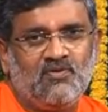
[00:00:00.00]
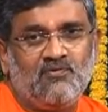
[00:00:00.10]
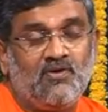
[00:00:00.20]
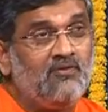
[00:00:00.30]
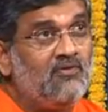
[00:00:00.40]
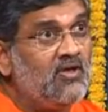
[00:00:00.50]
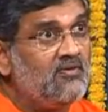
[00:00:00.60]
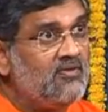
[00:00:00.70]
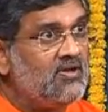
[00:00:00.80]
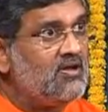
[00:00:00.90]
When we are
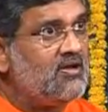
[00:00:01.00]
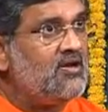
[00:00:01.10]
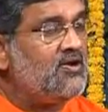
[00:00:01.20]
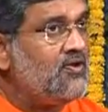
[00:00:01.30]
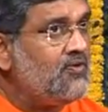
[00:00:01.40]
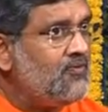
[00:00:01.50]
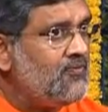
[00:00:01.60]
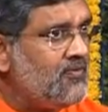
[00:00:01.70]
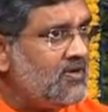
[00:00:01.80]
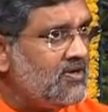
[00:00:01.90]
very
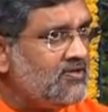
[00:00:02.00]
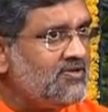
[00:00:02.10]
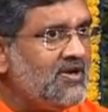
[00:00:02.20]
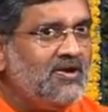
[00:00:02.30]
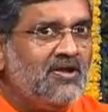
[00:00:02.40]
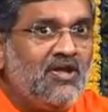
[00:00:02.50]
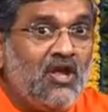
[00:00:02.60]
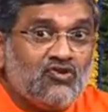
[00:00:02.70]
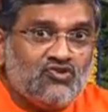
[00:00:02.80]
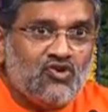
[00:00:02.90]
attentive, understanding,
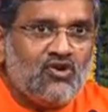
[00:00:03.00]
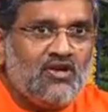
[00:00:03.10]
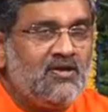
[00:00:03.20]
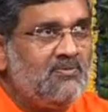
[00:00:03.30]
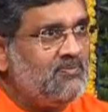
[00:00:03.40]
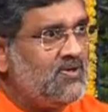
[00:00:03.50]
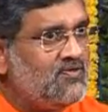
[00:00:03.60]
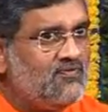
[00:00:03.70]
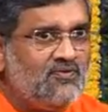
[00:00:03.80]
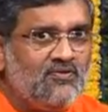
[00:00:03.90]
enjoying,
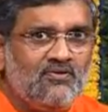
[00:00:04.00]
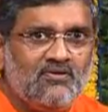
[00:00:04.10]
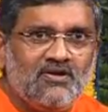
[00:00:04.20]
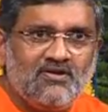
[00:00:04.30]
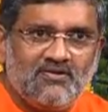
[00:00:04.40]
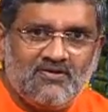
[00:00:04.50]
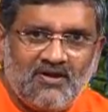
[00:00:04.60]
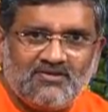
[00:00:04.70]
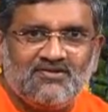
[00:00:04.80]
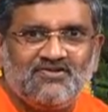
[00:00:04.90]
peaceful, that is
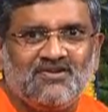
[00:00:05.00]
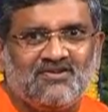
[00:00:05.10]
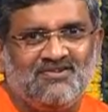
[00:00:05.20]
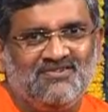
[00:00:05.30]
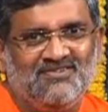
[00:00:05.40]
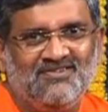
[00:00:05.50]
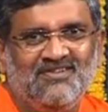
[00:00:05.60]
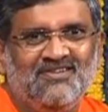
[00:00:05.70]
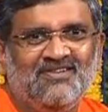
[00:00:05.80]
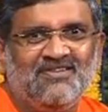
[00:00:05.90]
Rajasic.
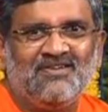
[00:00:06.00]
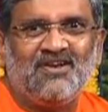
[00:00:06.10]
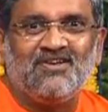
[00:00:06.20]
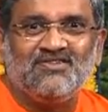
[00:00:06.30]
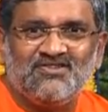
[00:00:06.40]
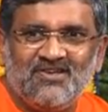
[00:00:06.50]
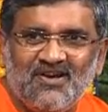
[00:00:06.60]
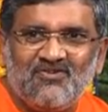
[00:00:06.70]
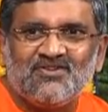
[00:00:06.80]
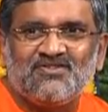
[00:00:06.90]
Rajasic
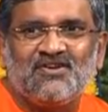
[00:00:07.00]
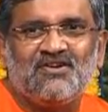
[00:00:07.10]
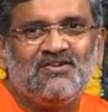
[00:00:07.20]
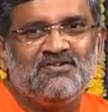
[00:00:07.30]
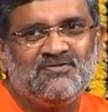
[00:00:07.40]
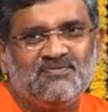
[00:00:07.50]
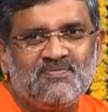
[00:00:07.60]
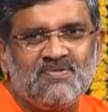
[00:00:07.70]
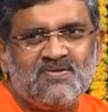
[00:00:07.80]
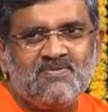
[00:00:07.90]
avastha.
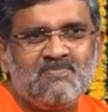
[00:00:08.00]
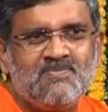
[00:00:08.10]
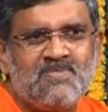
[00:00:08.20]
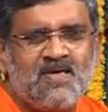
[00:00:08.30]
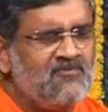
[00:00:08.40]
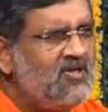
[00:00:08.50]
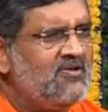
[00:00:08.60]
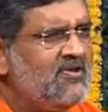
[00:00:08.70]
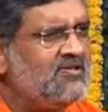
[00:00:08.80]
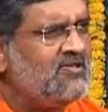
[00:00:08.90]
Then we are
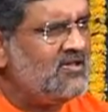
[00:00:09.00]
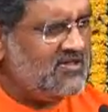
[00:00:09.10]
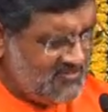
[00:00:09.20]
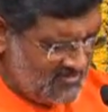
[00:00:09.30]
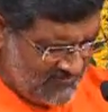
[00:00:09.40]
restless,